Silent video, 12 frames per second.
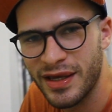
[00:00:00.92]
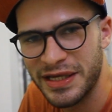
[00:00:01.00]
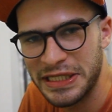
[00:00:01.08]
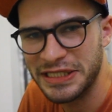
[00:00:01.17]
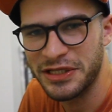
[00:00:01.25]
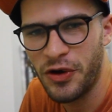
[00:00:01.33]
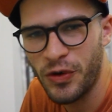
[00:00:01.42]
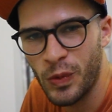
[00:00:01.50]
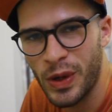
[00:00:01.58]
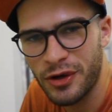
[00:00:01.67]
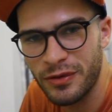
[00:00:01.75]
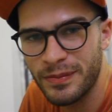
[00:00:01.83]
Hello and
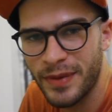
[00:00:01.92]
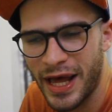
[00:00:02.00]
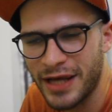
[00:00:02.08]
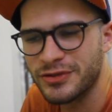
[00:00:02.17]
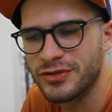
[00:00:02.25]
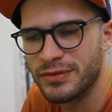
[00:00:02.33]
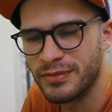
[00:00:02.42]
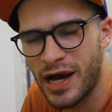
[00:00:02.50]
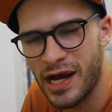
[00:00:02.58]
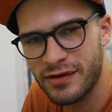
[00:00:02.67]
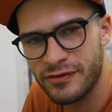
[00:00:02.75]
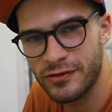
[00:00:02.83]
welcome back to the
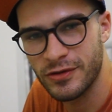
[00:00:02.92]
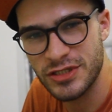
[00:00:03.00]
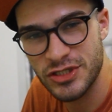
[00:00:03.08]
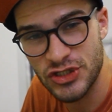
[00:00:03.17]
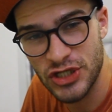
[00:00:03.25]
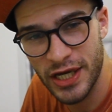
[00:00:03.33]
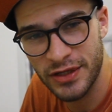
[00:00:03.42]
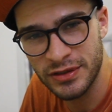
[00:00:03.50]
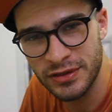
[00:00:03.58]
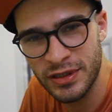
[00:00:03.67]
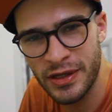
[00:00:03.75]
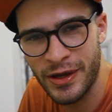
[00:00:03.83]
Mock Force
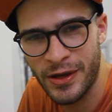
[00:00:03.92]
channel,